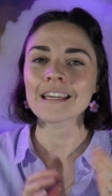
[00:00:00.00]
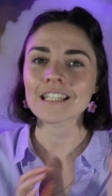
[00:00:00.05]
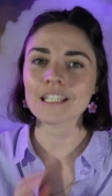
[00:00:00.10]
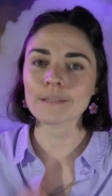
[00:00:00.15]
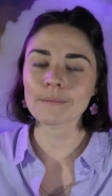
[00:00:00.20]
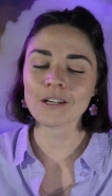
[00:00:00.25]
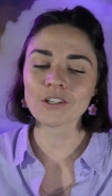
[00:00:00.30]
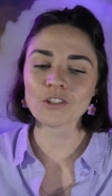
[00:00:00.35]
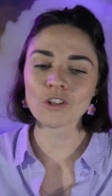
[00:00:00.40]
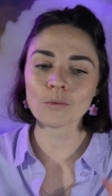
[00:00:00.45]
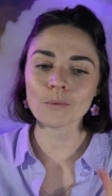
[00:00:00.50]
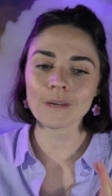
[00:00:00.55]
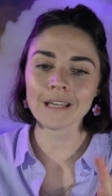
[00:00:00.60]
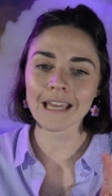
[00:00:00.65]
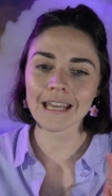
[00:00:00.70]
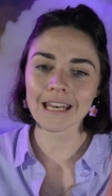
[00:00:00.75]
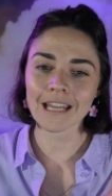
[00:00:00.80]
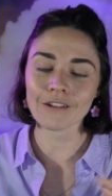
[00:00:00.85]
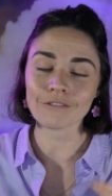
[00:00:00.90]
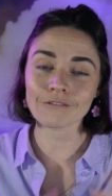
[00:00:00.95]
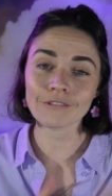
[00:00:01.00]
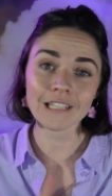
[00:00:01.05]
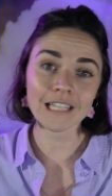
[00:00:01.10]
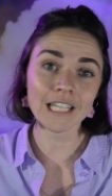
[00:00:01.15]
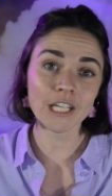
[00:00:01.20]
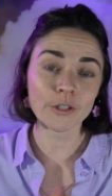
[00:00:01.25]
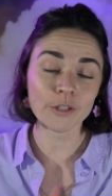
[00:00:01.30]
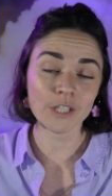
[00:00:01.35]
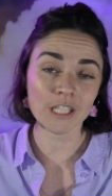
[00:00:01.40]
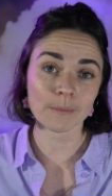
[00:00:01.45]
to make sure that we're getting
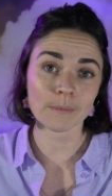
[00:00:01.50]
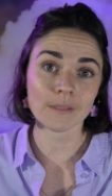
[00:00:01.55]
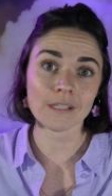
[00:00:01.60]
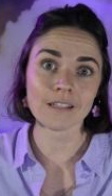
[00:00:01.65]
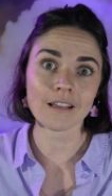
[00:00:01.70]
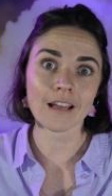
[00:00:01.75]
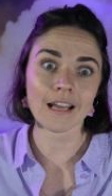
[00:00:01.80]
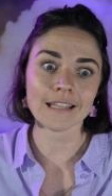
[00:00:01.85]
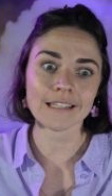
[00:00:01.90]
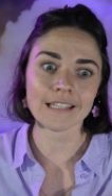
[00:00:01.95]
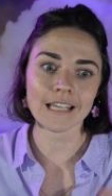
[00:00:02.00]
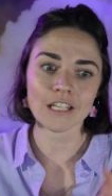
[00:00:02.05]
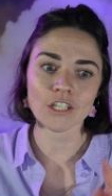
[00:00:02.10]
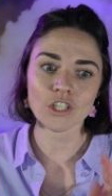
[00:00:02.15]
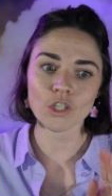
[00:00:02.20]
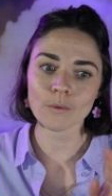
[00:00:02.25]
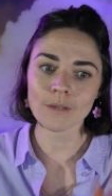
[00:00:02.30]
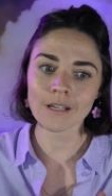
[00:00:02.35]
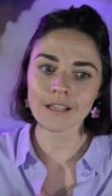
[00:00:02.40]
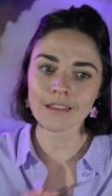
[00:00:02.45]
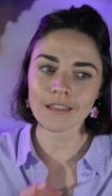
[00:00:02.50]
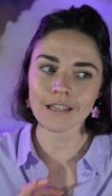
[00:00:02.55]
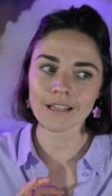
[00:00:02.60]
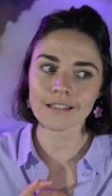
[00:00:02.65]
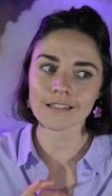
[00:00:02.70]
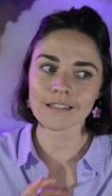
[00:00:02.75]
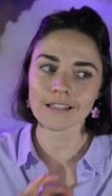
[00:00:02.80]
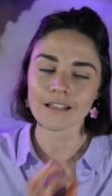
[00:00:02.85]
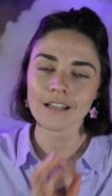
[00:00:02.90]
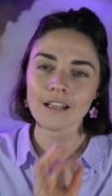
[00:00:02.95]
really crisp designs and doing
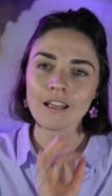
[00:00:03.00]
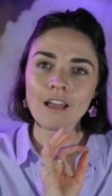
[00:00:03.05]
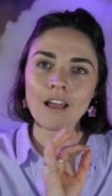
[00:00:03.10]
things that